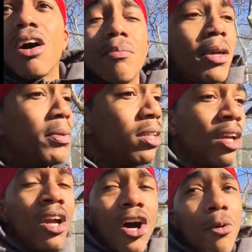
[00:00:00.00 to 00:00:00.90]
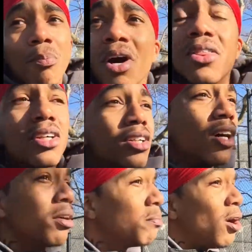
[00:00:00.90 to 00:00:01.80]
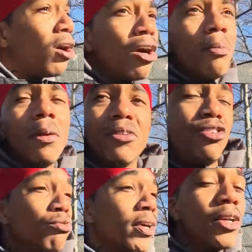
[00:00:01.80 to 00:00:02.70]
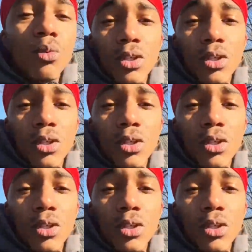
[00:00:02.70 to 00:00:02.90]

maybe her brother, her mom, maybe she rented one,